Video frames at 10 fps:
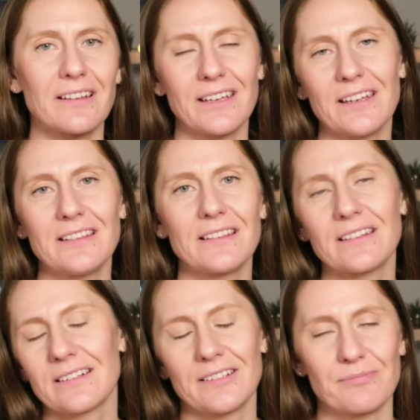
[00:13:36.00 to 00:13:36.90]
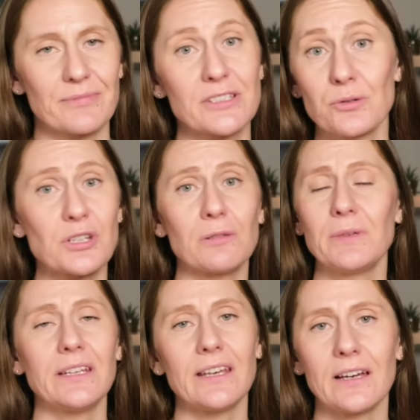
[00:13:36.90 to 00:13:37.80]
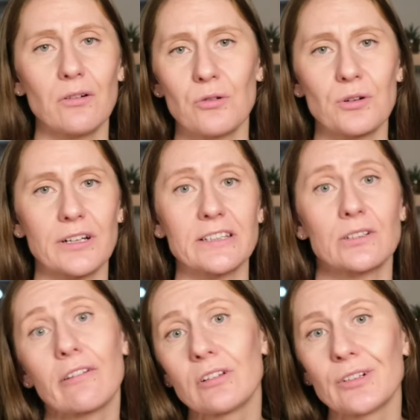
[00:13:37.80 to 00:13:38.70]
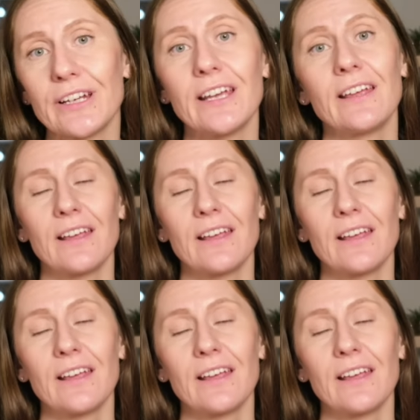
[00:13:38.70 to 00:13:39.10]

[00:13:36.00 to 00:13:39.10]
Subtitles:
in social media or in Ravelry